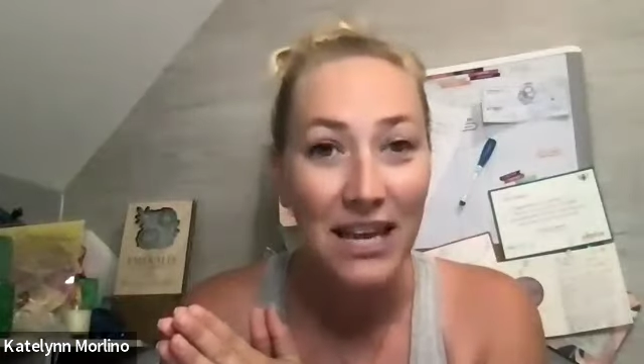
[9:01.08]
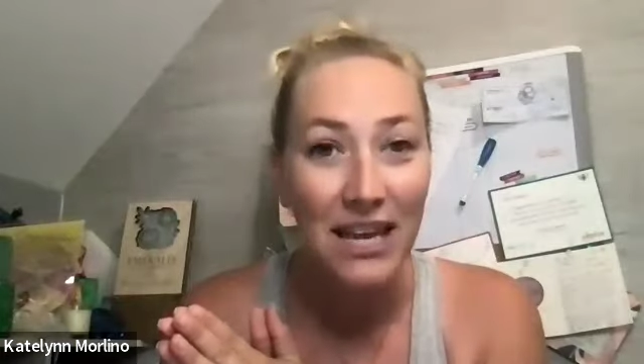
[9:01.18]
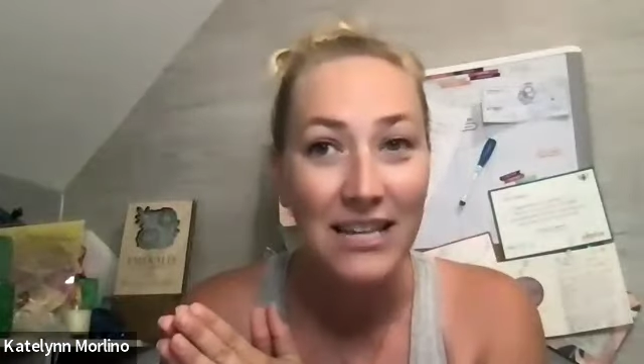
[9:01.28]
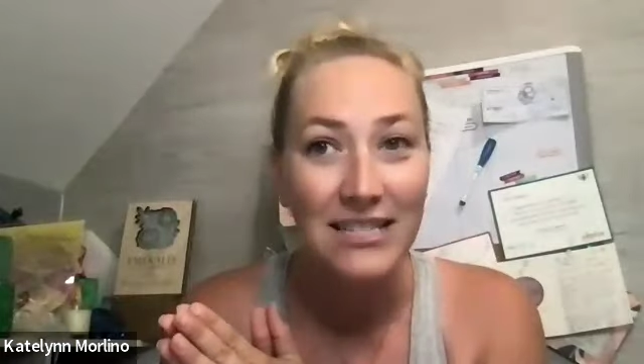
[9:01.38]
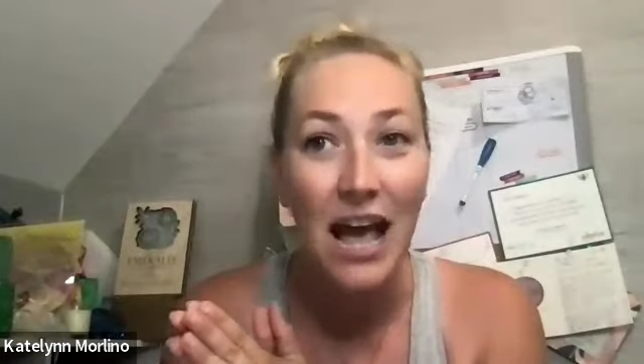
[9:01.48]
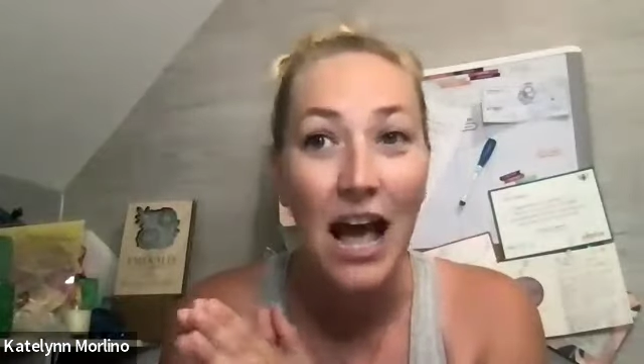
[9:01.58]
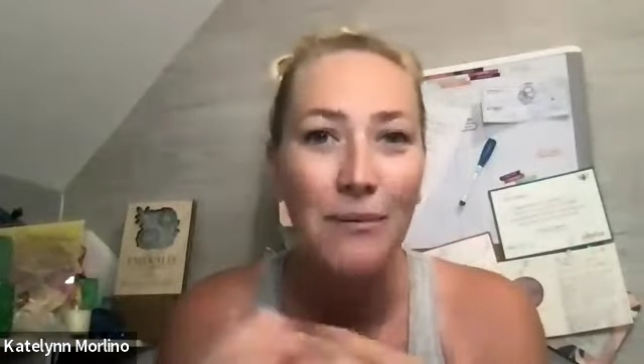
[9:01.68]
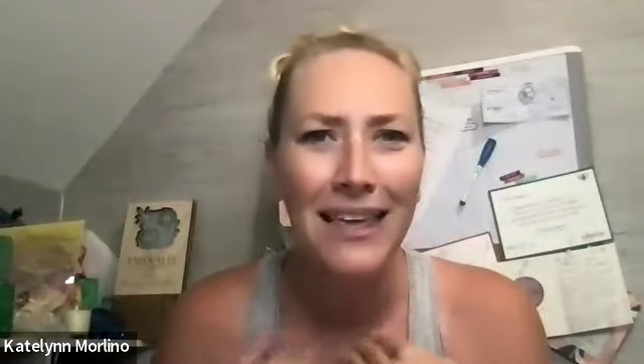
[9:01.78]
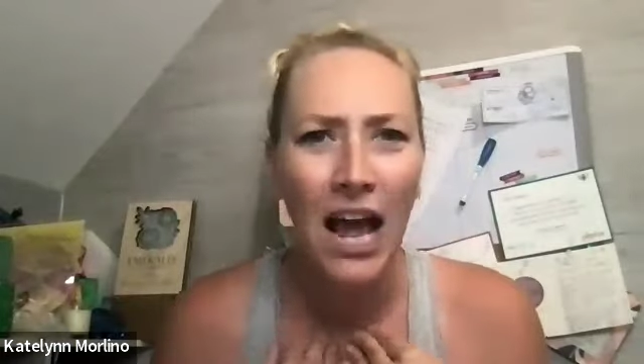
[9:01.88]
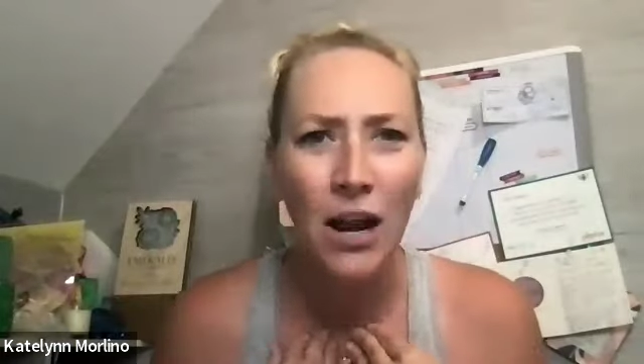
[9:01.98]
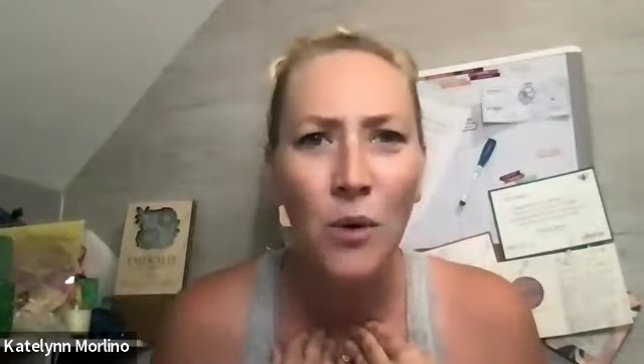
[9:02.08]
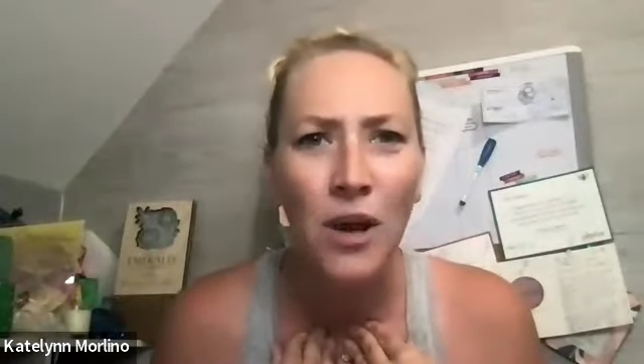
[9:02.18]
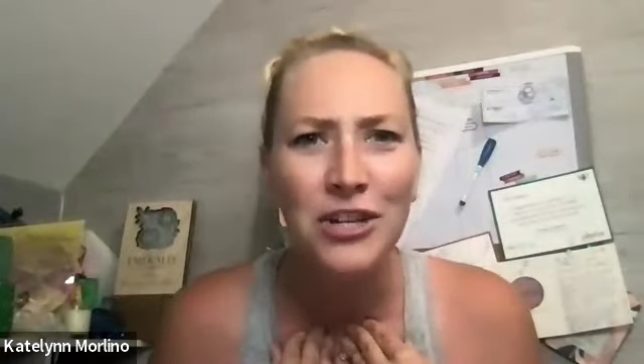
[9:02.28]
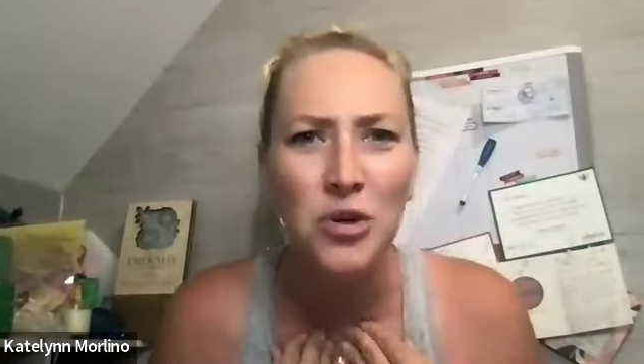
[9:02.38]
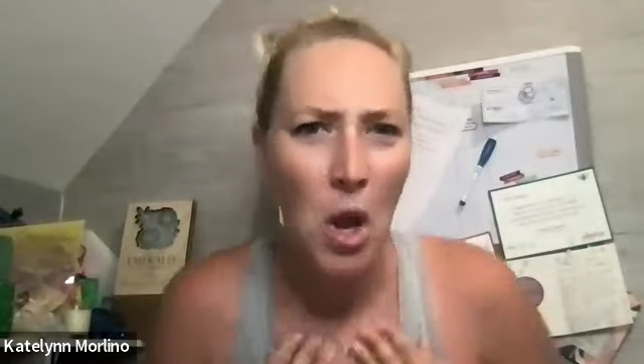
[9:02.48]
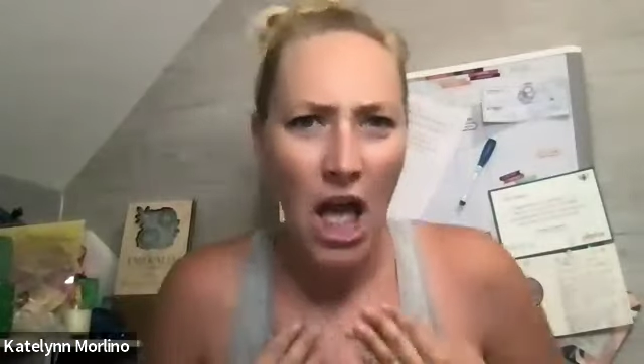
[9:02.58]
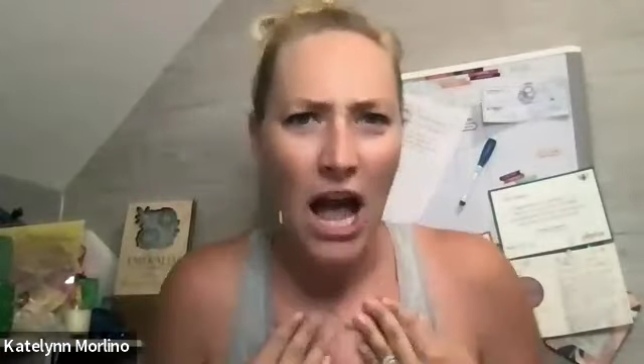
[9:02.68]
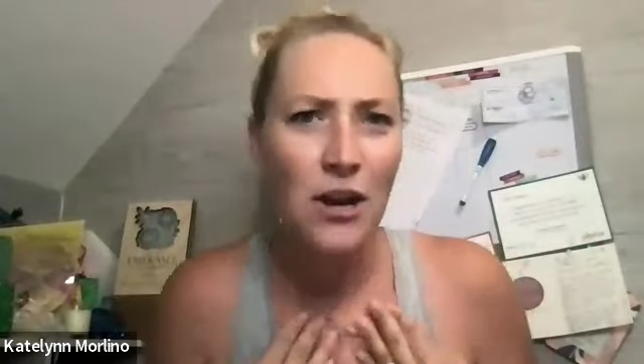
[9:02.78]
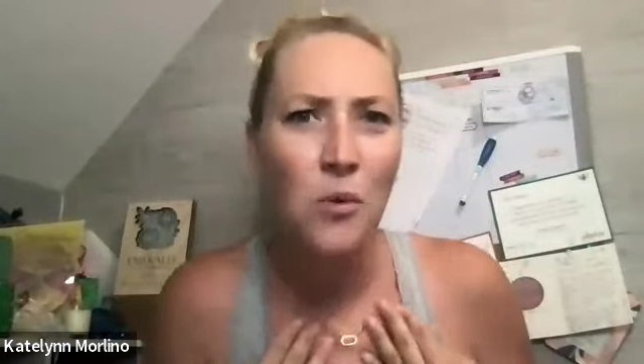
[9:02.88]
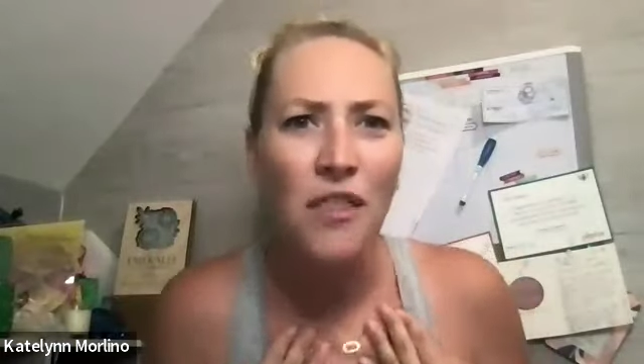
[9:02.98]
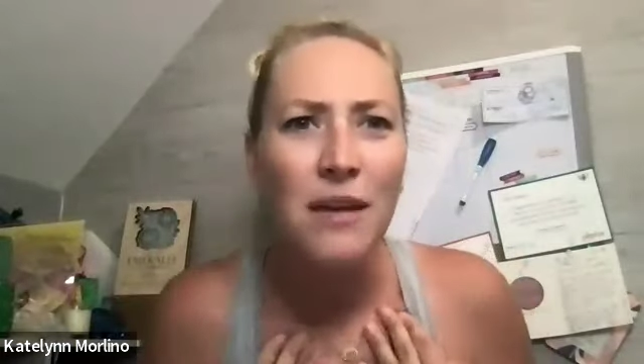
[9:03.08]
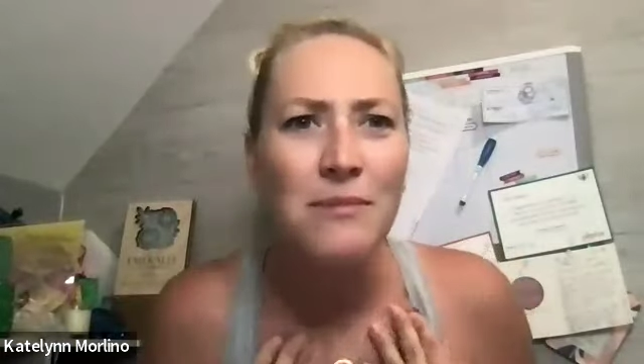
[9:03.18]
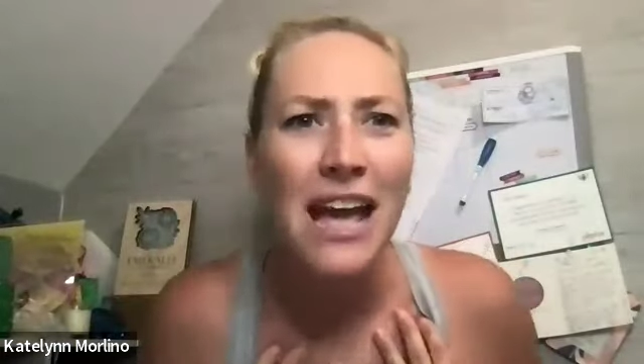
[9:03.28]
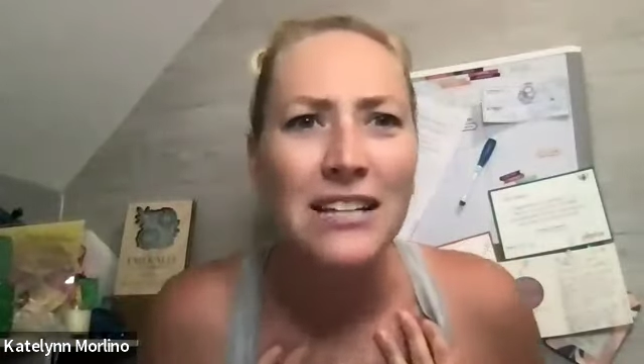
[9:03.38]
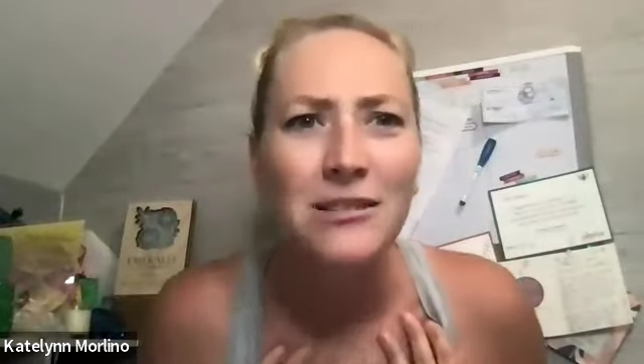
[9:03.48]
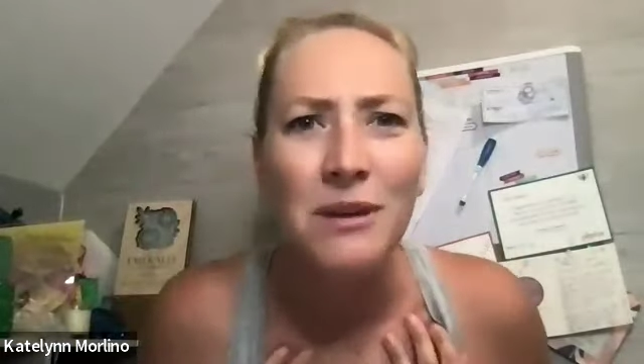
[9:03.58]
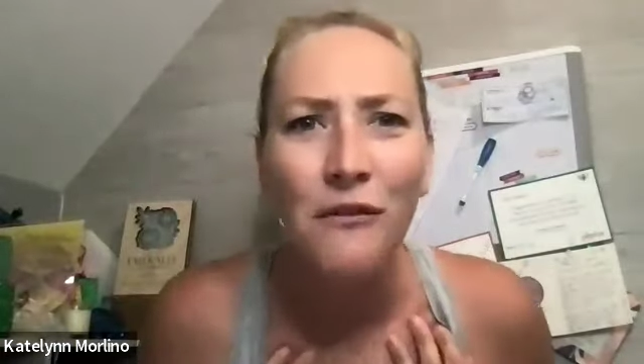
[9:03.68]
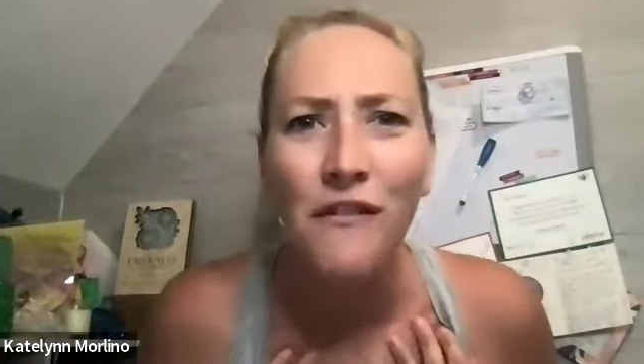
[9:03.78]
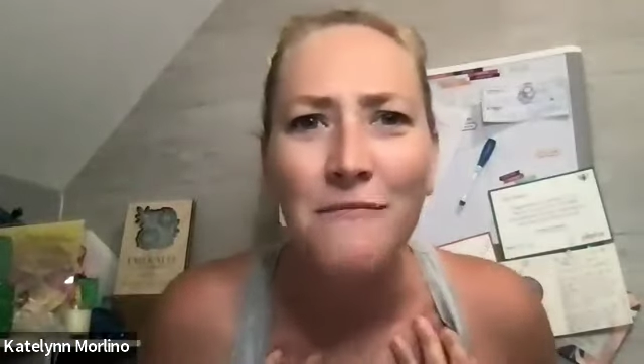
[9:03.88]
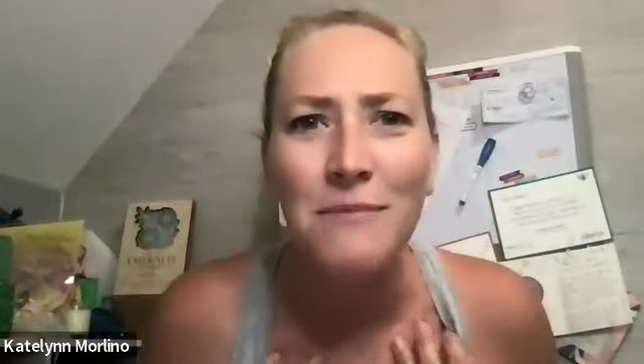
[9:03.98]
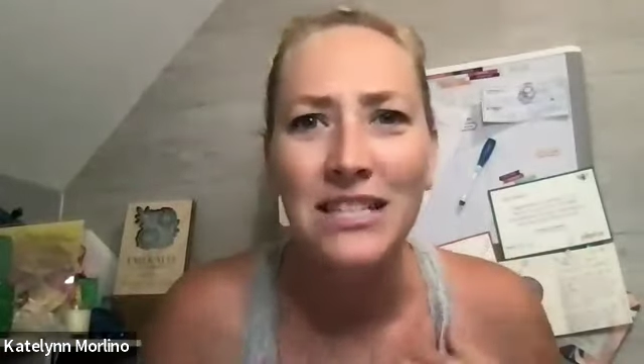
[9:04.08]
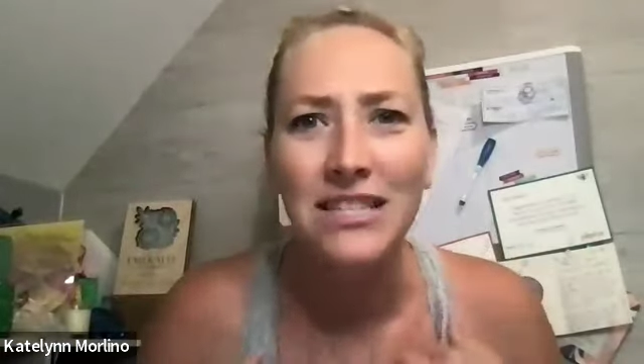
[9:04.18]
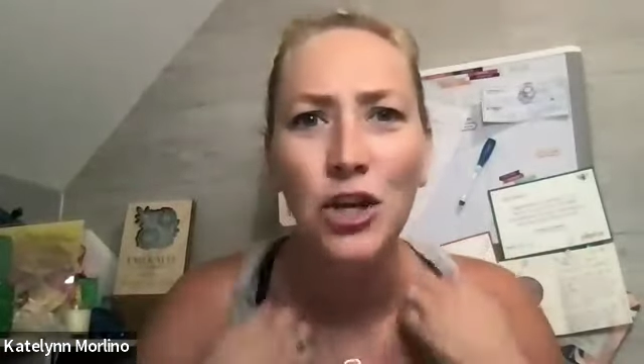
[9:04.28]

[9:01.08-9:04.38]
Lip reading: because I'll be like, I don't want control. I don't want them to ask me every 5 minutes.